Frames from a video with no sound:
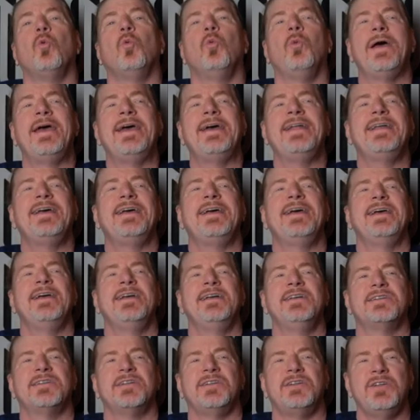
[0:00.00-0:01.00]
when
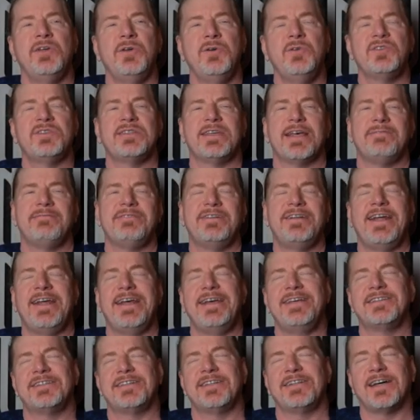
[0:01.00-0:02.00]
is the new Seven
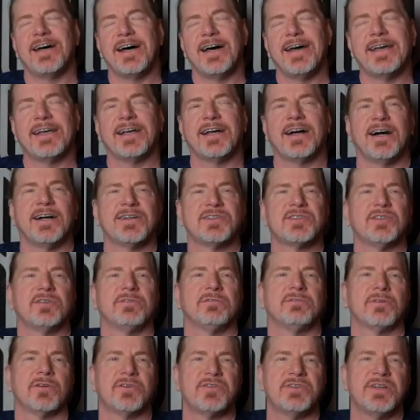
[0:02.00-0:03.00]
Days to Die
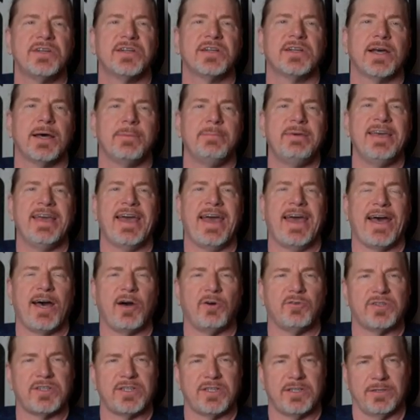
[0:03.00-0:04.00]
console version coming
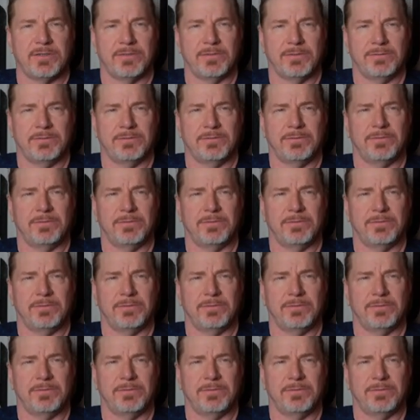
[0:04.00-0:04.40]
out? Uh-huh.